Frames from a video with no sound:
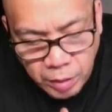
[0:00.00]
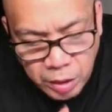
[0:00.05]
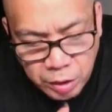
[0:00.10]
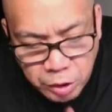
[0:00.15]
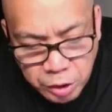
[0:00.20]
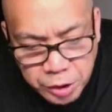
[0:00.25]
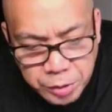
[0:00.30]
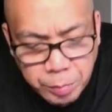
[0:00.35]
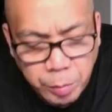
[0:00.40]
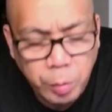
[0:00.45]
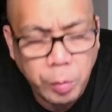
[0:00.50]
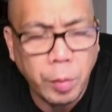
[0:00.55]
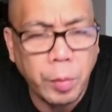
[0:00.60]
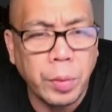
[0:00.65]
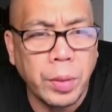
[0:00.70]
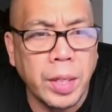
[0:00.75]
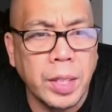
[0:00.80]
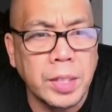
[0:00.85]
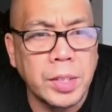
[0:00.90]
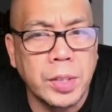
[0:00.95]
smoother
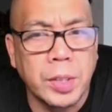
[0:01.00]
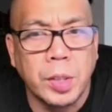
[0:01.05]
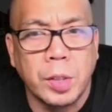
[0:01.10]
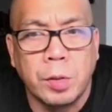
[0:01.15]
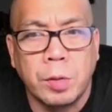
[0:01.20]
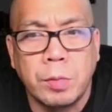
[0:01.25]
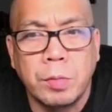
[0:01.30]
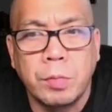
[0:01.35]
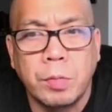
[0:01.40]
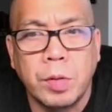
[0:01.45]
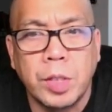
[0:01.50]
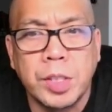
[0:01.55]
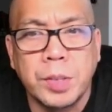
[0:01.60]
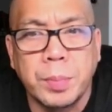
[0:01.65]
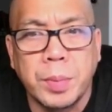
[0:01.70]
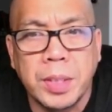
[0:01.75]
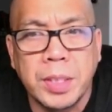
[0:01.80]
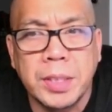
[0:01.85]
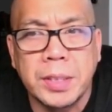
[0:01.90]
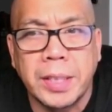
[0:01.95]
things go for as
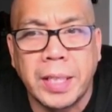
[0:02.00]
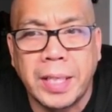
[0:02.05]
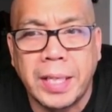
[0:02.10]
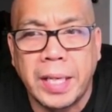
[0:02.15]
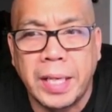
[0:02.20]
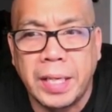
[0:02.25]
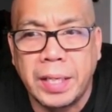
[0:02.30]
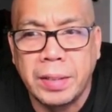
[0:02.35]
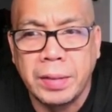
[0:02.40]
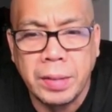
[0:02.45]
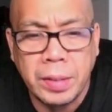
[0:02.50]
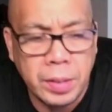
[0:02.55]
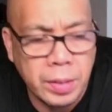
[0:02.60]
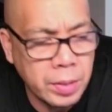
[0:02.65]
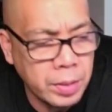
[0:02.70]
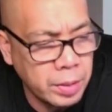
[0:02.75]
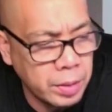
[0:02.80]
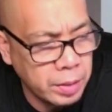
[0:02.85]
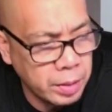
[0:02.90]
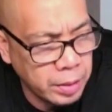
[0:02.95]
much as they can.
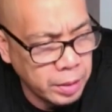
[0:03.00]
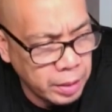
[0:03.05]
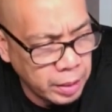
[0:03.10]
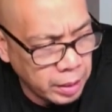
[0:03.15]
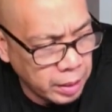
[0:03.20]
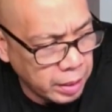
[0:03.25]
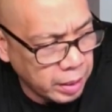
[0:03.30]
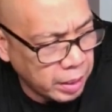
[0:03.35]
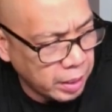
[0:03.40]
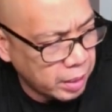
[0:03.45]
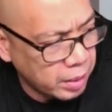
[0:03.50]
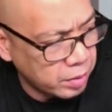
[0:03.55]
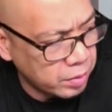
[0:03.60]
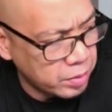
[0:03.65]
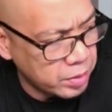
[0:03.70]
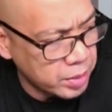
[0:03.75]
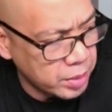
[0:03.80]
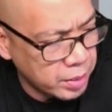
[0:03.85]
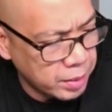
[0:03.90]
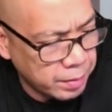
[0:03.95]

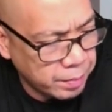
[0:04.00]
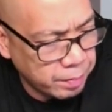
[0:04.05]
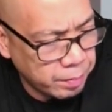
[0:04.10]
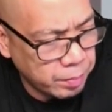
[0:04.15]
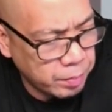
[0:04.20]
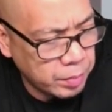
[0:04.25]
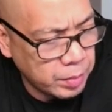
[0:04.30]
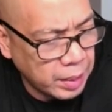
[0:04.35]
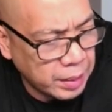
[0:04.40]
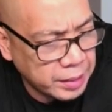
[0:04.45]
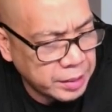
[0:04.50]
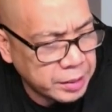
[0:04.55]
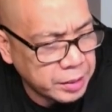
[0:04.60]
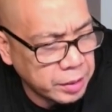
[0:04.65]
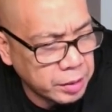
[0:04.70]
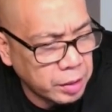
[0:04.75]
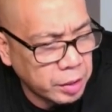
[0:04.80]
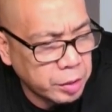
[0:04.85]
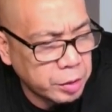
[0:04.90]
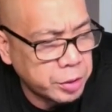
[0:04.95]
And
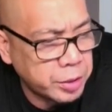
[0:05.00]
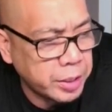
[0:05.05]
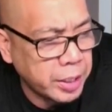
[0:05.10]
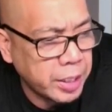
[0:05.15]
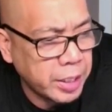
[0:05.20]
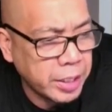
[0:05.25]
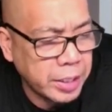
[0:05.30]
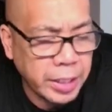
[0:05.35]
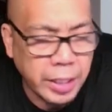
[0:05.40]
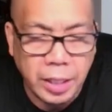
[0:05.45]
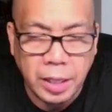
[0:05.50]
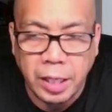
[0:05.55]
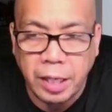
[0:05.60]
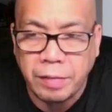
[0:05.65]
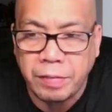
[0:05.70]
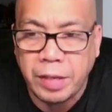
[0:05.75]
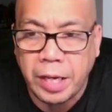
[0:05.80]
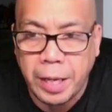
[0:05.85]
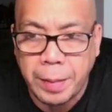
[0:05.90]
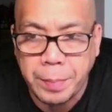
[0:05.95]
still understanding that
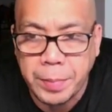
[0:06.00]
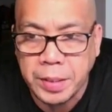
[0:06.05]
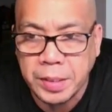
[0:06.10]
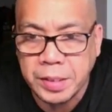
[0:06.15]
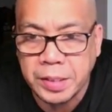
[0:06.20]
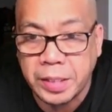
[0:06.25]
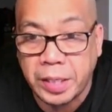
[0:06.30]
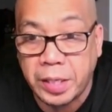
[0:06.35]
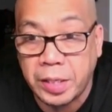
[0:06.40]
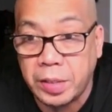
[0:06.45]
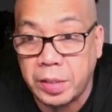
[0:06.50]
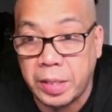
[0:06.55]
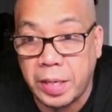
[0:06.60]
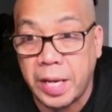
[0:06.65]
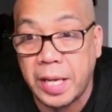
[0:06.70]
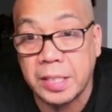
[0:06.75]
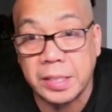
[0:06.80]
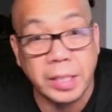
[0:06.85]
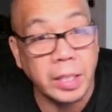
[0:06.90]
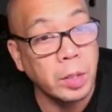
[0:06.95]
life happens. And
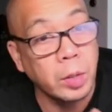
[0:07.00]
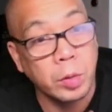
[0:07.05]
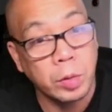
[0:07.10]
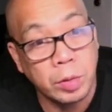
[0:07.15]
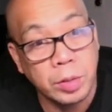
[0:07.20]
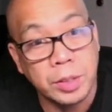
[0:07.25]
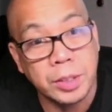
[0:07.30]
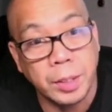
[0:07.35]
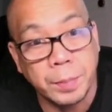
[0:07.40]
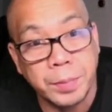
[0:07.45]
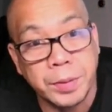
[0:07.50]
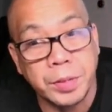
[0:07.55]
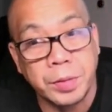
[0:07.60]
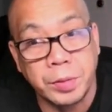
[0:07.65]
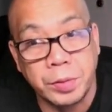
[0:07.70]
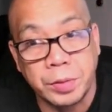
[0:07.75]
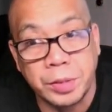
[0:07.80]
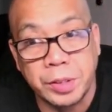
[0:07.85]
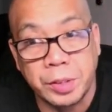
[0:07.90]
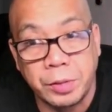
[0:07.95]
as I go through this
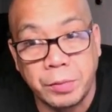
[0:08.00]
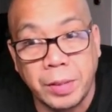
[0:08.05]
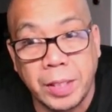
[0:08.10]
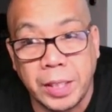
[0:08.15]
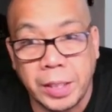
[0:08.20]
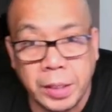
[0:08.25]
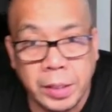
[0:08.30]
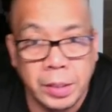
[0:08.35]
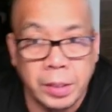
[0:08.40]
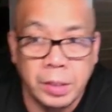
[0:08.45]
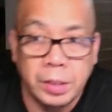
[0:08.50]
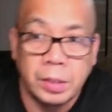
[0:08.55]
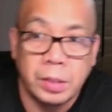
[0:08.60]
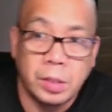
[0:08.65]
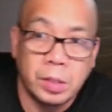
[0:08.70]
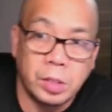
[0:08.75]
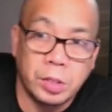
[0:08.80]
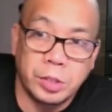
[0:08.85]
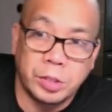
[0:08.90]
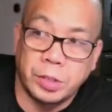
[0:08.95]
episode, you'll see why.
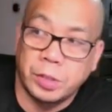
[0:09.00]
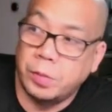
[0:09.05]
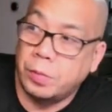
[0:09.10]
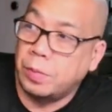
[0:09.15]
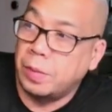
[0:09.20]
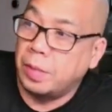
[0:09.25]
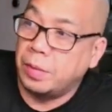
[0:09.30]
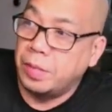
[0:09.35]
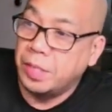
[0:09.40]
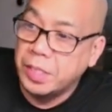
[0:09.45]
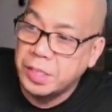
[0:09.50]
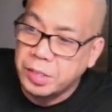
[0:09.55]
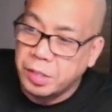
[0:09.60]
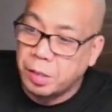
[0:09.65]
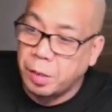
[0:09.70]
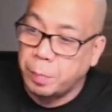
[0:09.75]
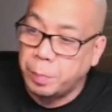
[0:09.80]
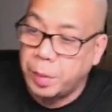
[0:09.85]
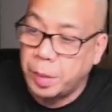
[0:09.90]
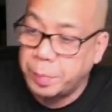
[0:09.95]
So these
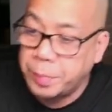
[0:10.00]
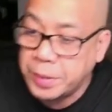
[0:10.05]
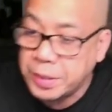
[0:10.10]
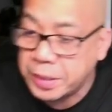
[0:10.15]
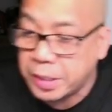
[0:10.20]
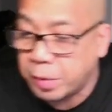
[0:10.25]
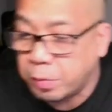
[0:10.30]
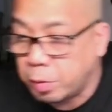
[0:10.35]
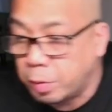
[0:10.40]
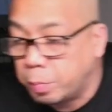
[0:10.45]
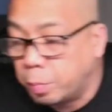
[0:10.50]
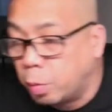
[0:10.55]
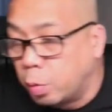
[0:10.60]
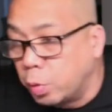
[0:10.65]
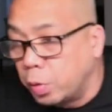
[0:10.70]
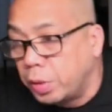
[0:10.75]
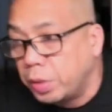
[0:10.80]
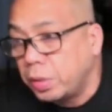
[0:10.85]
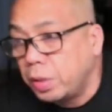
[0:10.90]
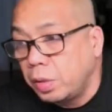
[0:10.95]
are our puppies that were
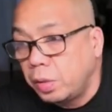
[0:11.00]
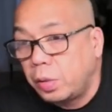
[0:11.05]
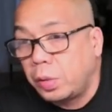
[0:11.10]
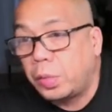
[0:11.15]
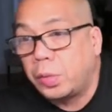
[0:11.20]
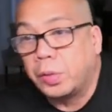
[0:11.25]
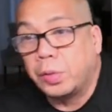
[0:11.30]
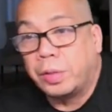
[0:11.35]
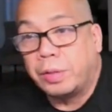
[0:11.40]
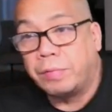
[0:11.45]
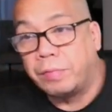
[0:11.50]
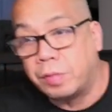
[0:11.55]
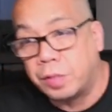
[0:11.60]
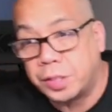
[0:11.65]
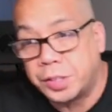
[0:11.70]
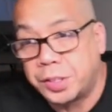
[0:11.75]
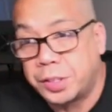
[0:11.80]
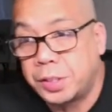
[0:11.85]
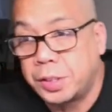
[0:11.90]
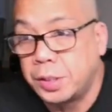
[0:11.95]
born the
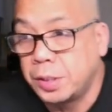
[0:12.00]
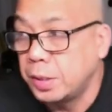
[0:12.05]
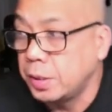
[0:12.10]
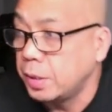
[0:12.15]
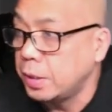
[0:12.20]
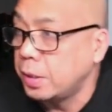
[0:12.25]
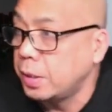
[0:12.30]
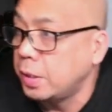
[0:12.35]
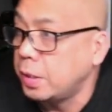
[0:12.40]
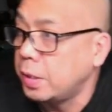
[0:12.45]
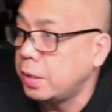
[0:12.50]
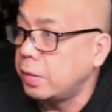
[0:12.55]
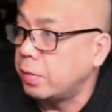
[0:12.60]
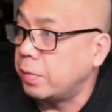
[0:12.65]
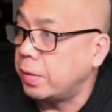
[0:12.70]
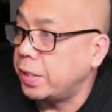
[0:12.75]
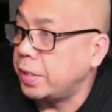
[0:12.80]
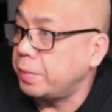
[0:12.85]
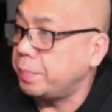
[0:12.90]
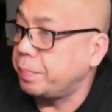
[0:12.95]
31st,
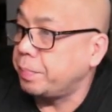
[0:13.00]
right?